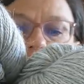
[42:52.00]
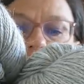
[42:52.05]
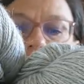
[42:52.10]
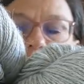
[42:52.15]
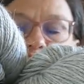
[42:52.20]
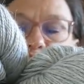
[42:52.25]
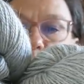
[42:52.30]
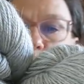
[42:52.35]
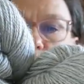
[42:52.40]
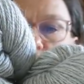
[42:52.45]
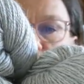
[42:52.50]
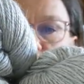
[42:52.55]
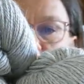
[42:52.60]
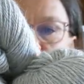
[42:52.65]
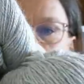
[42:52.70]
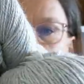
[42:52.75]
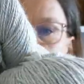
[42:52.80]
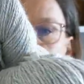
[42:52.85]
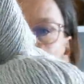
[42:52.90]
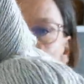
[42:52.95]
yeah
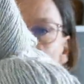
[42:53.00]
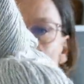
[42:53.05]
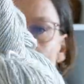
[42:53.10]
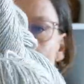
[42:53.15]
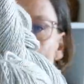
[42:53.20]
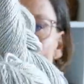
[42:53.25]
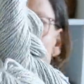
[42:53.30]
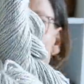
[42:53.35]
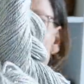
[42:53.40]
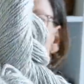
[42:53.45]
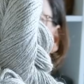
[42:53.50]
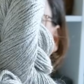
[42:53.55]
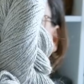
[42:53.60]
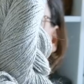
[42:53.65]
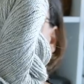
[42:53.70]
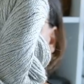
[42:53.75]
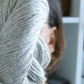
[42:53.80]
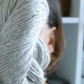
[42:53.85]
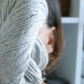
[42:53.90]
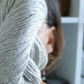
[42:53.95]
twist
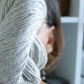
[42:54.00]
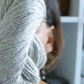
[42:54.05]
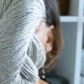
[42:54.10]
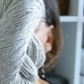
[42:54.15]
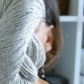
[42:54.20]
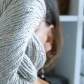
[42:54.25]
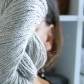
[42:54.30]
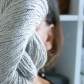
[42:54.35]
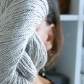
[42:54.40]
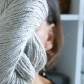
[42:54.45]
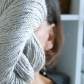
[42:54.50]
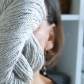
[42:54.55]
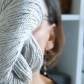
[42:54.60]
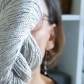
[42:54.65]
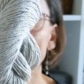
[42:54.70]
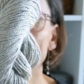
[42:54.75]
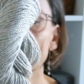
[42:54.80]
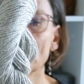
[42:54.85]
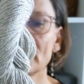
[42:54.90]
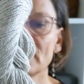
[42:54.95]
between light
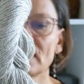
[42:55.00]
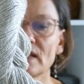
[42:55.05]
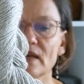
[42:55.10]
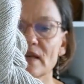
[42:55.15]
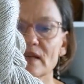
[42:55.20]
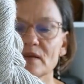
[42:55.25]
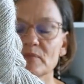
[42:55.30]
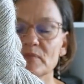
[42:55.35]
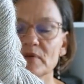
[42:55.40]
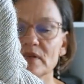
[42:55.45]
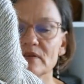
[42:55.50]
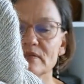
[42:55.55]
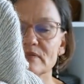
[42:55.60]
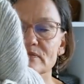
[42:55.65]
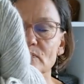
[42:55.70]
grey and a bit of